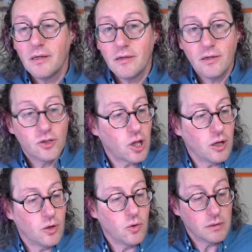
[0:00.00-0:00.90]

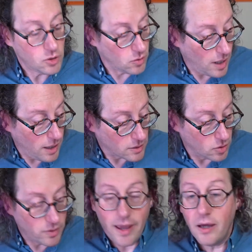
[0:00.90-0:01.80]
so
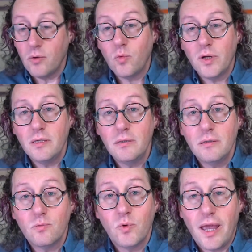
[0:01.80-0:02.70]
now
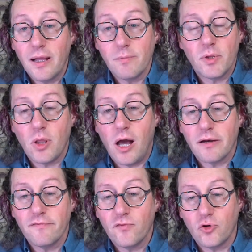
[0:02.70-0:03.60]
we help a lot
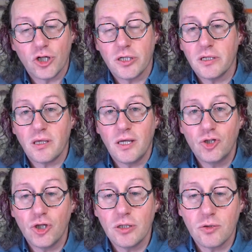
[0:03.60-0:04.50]
of
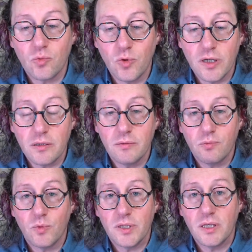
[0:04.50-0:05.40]
organizations with
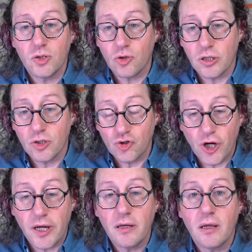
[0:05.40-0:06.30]
this sort of
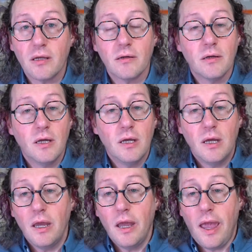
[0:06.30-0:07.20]
training,
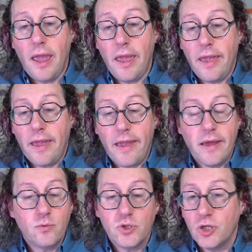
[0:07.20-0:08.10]

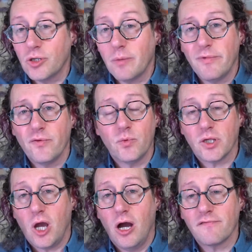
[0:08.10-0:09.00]
and we do some of it with
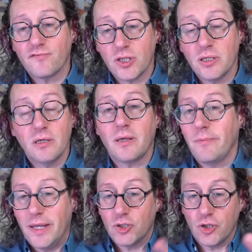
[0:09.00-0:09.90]
conferences. I
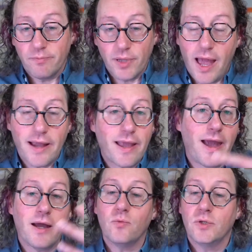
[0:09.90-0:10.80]
mentioned Black
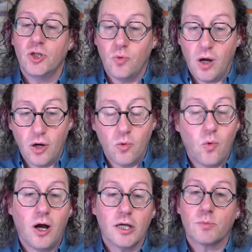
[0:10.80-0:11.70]
Hat, we do
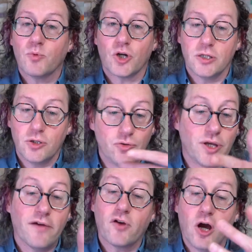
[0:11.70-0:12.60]
OWASP, we're going to do
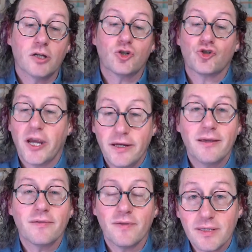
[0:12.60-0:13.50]
DEF CON
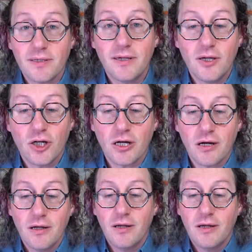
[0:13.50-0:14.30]
training this year.